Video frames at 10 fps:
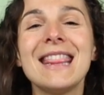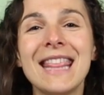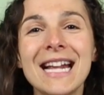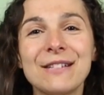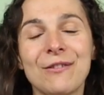
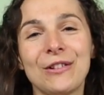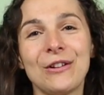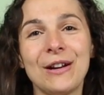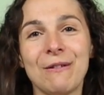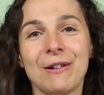Thanks for
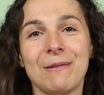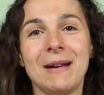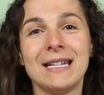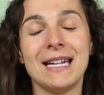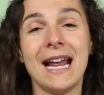learning with
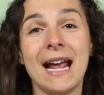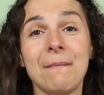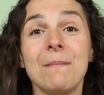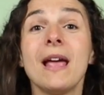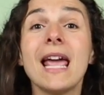me
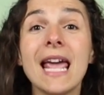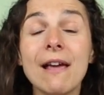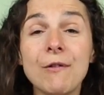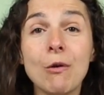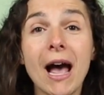today.
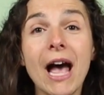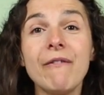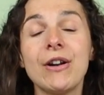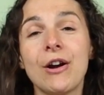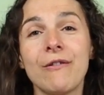If you
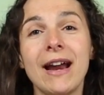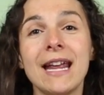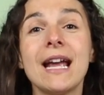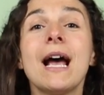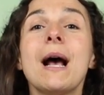haven't
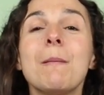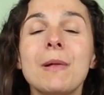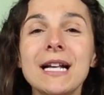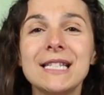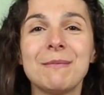already,
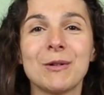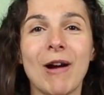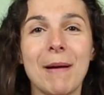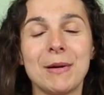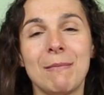please
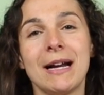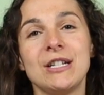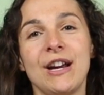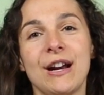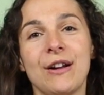subscribe to my
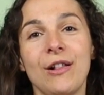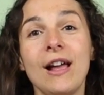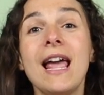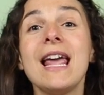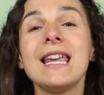channel.
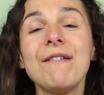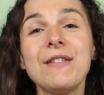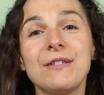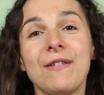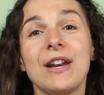Give
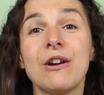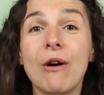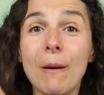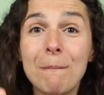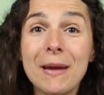this video
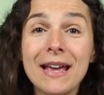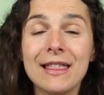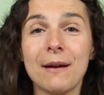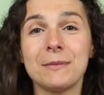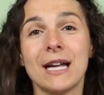a big
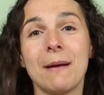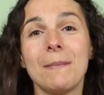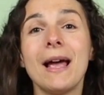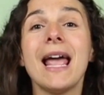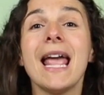thumbs
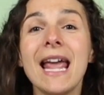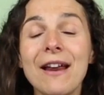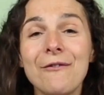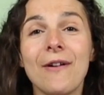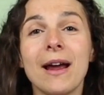up
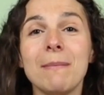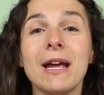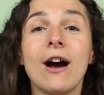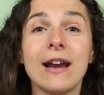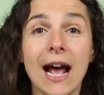and find
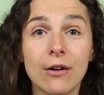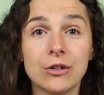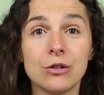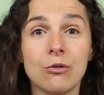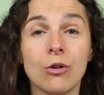me on
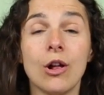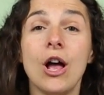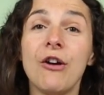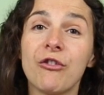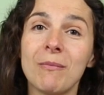OutSchool
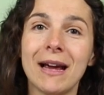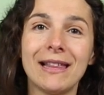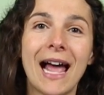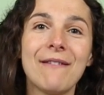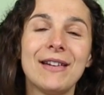for my
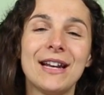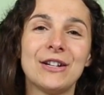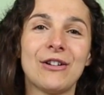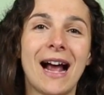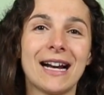live and
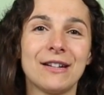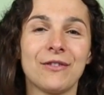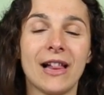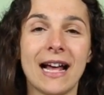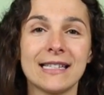interactive
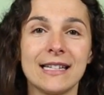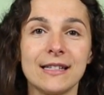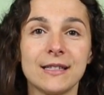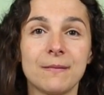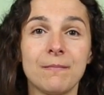
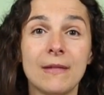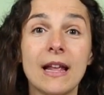classes.